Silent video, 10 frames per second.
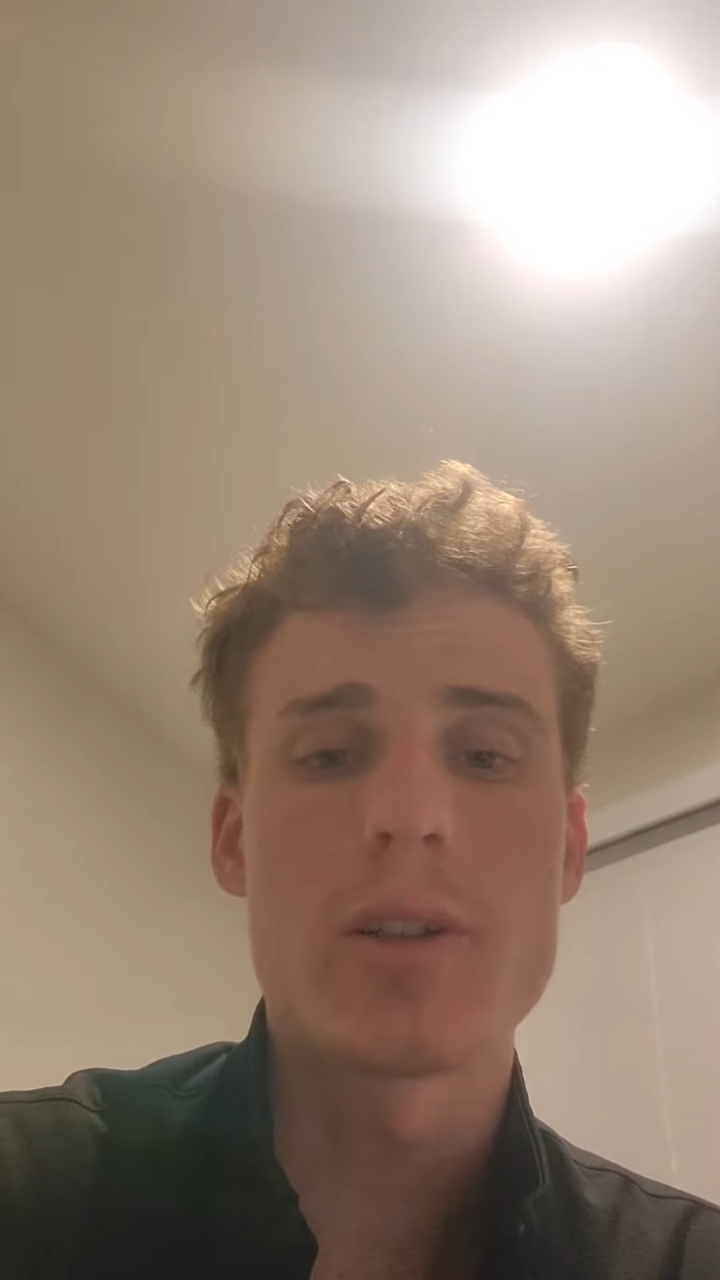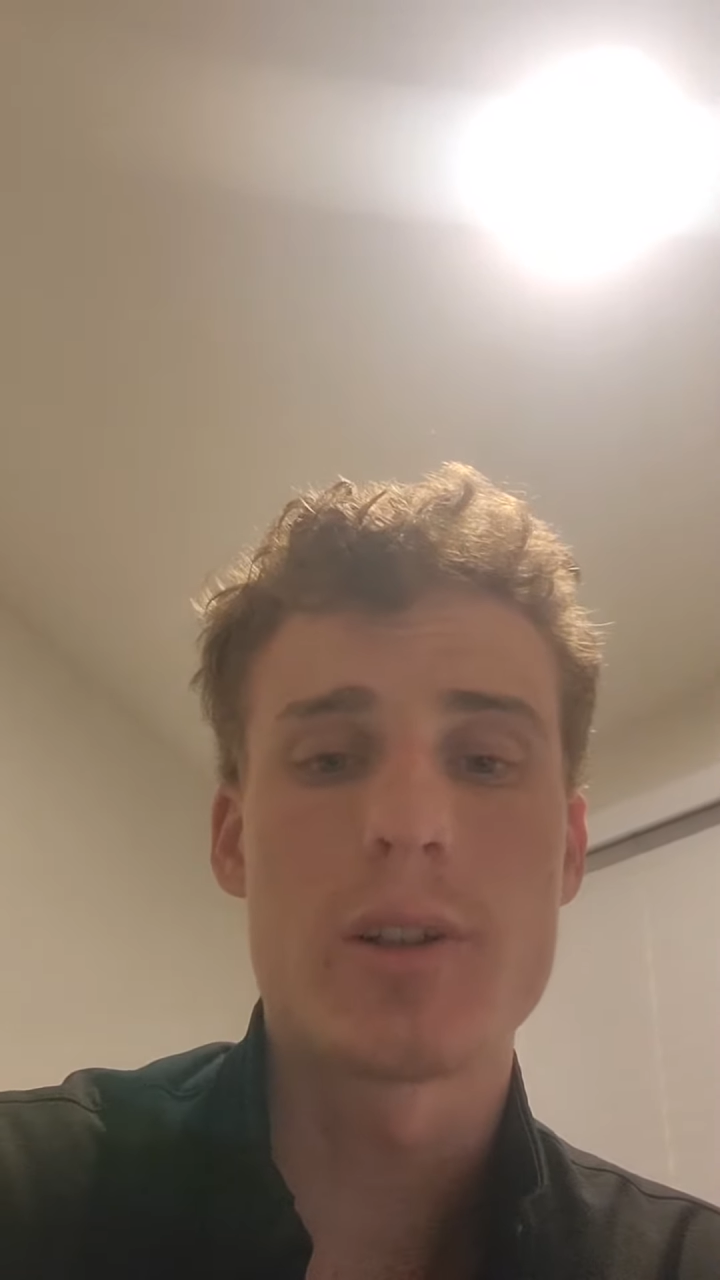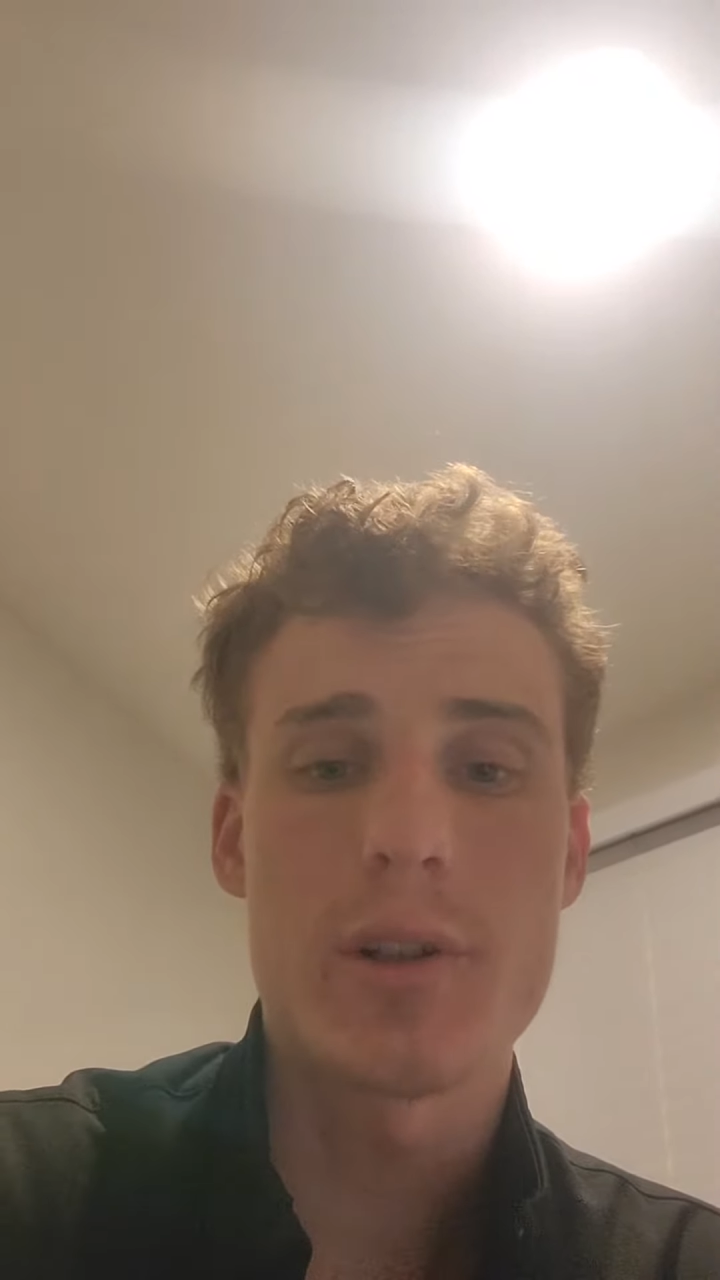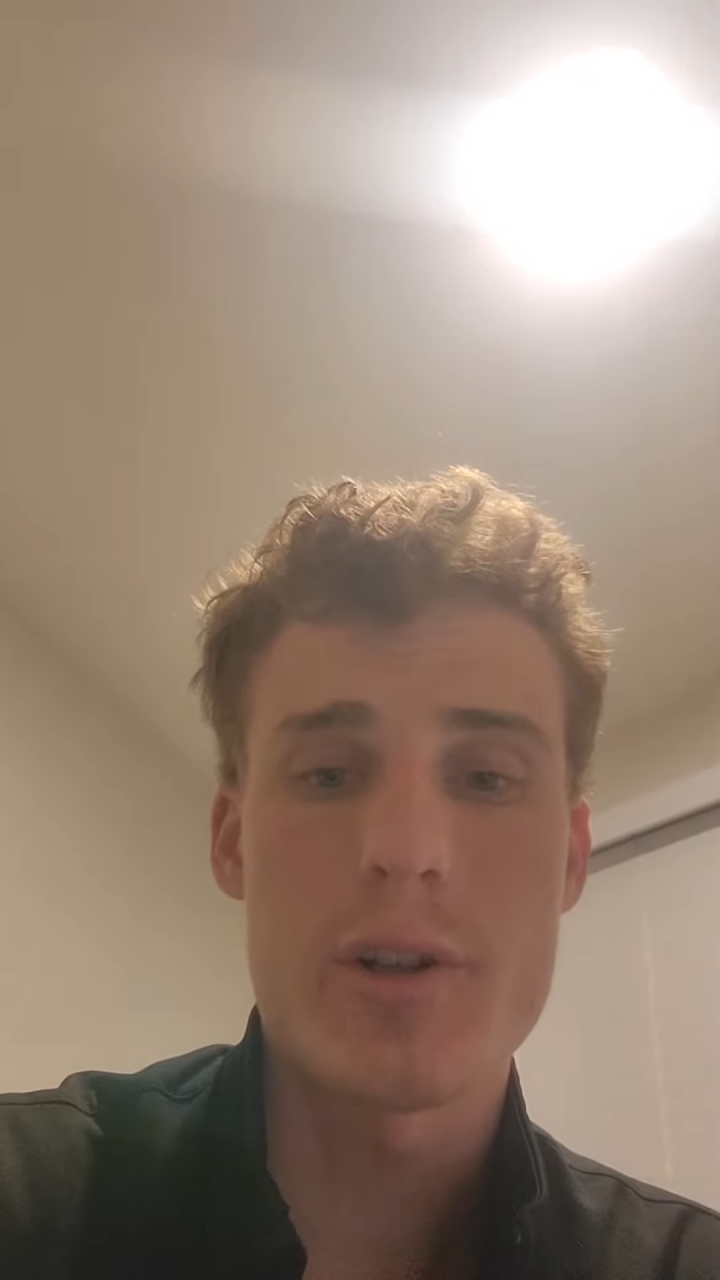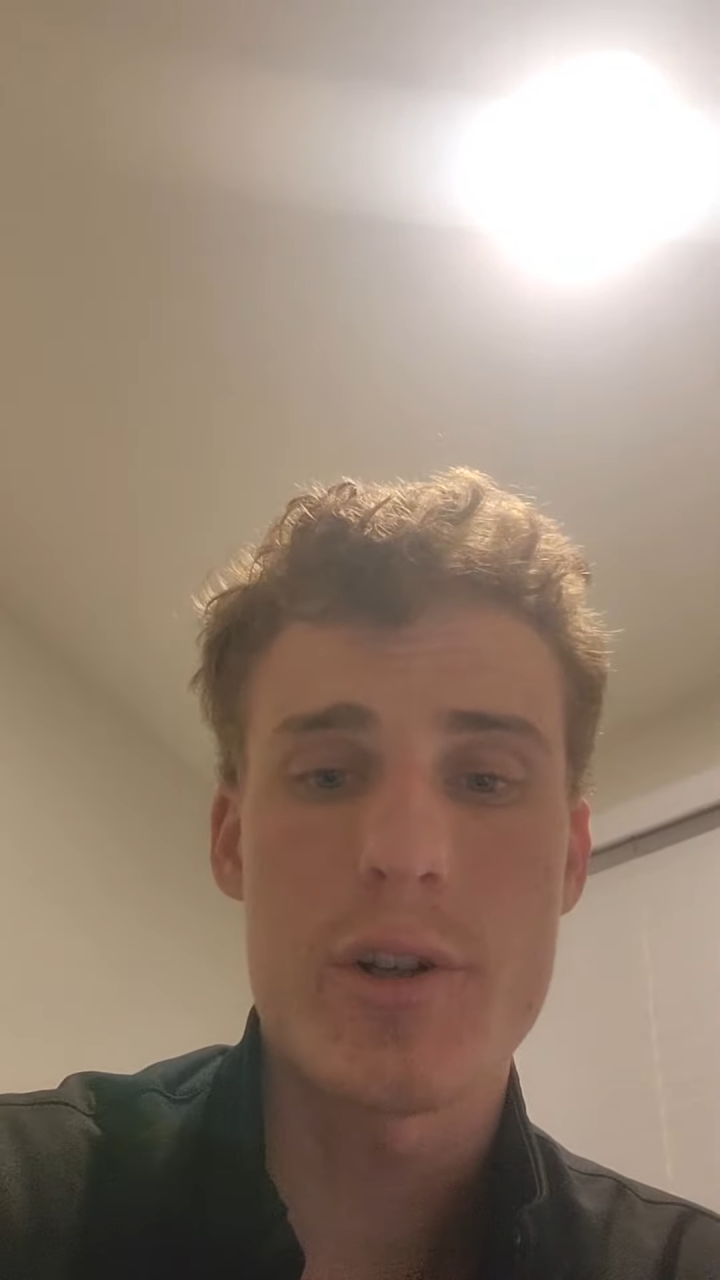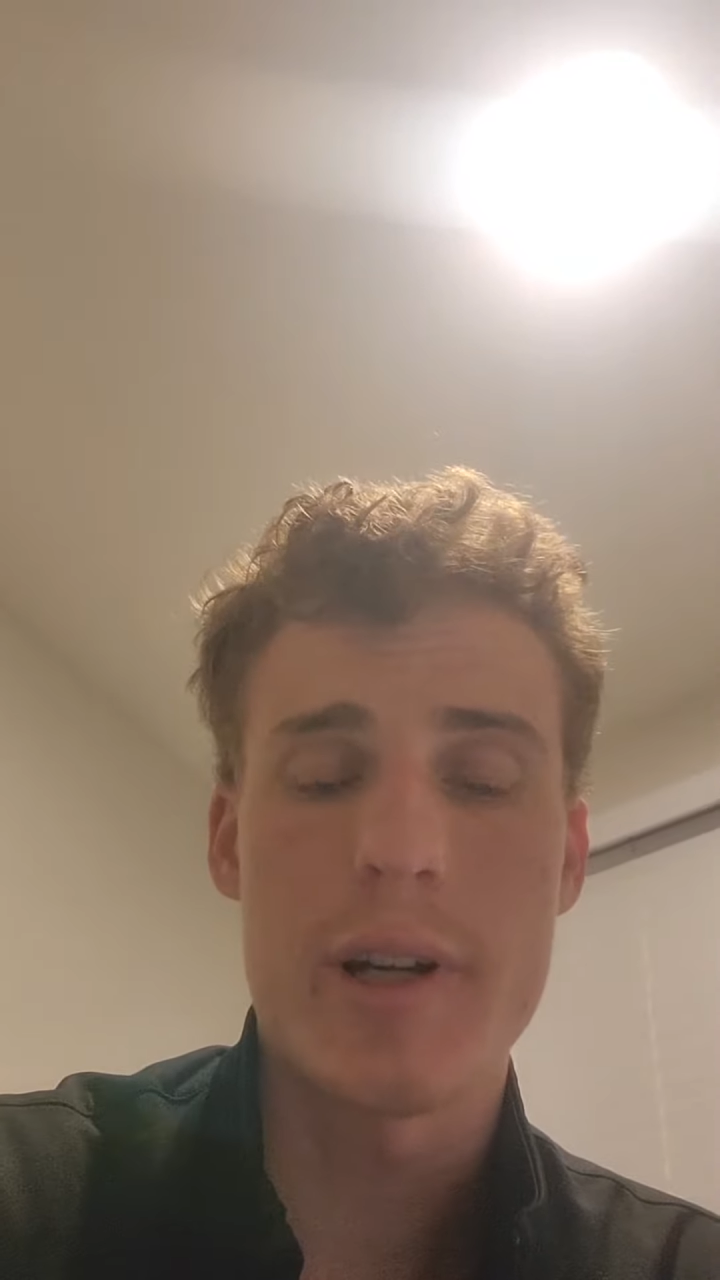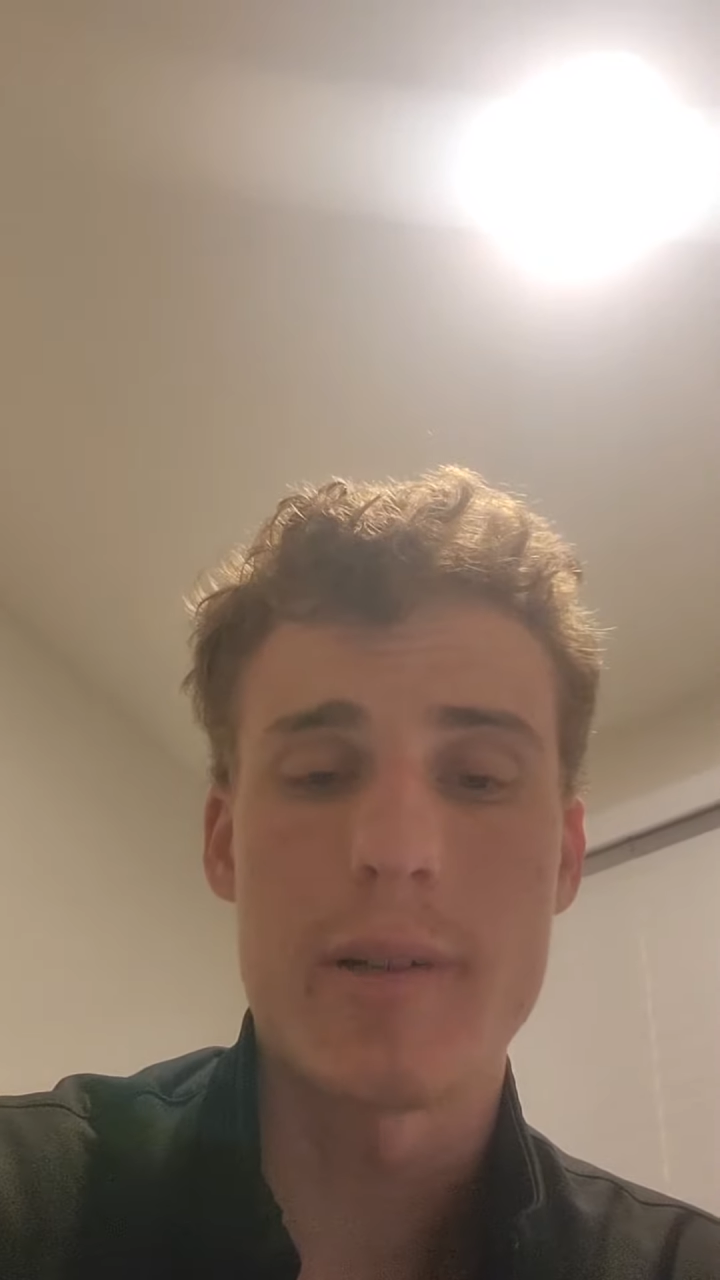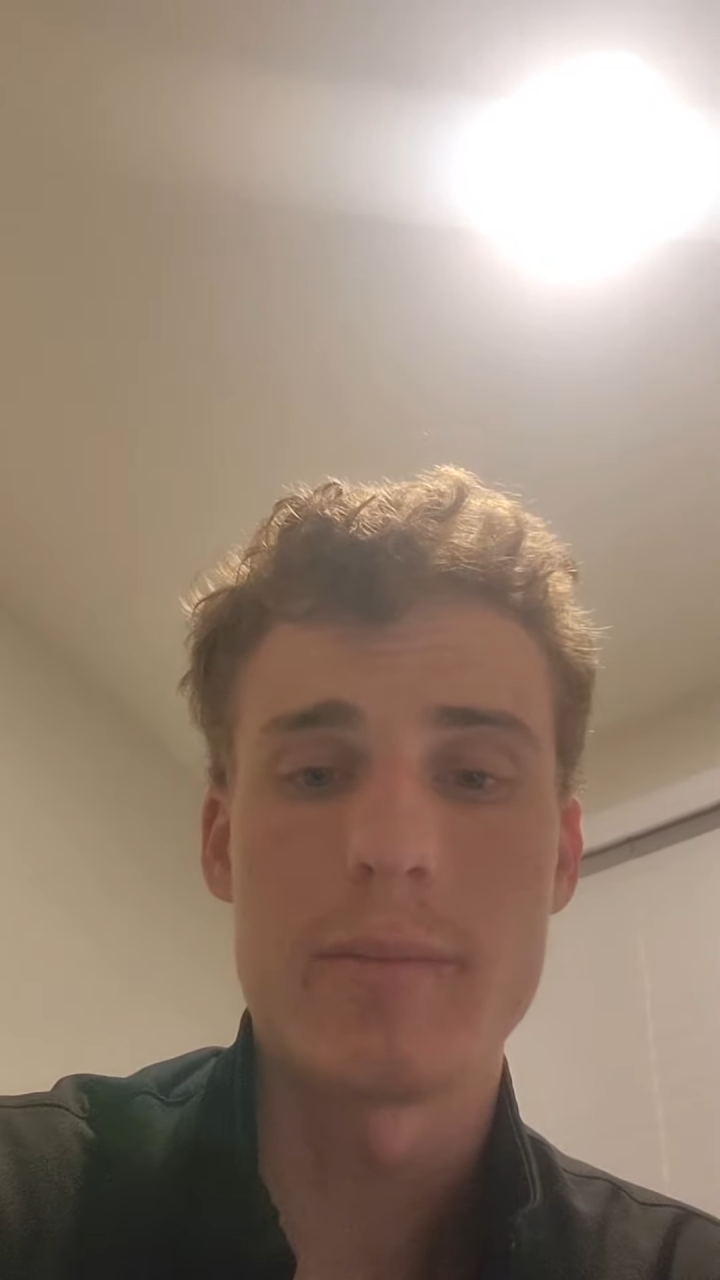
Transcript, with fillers: surgery.